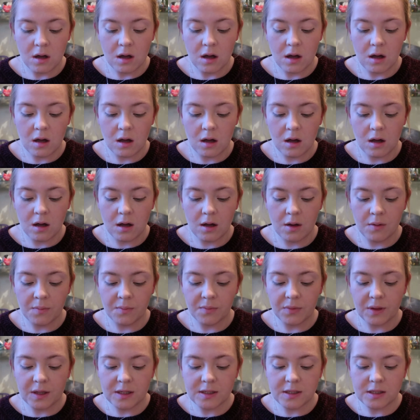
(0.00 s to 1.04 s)

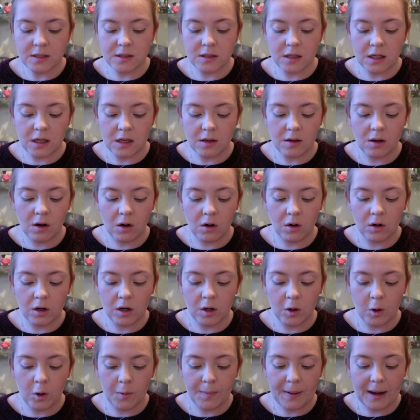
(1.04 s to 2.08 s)
This is the
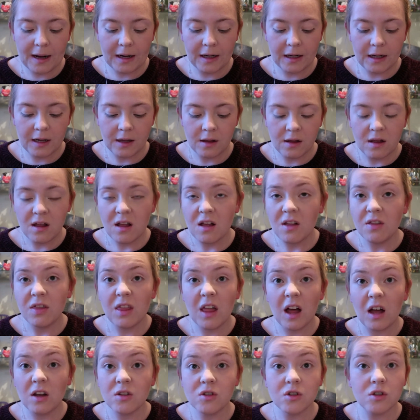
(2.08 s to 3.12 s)
highlighter palette
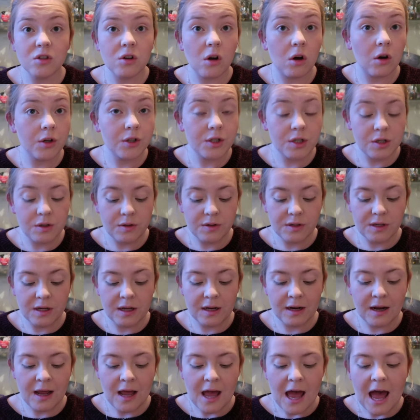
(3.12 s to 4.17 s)
that I started
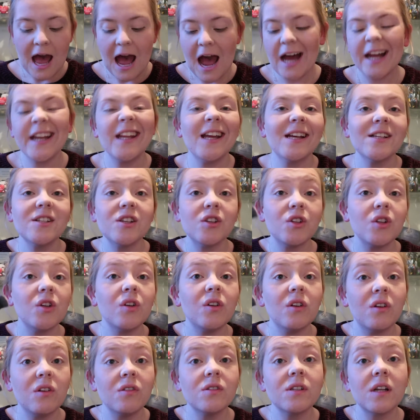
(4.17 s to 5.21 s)
using, and yes, I do
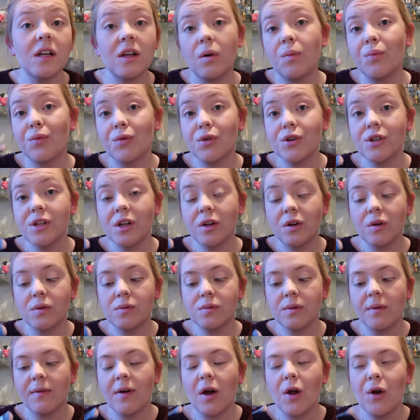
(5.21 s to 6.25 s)
use a little brush that comes
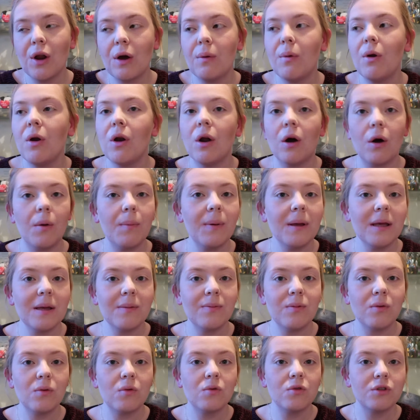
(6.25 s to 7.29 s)
with it. I know a lot of
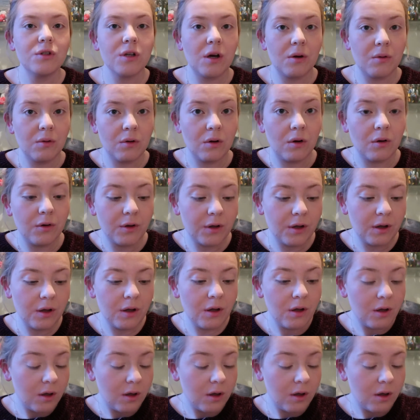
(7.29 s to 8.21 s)
people don't like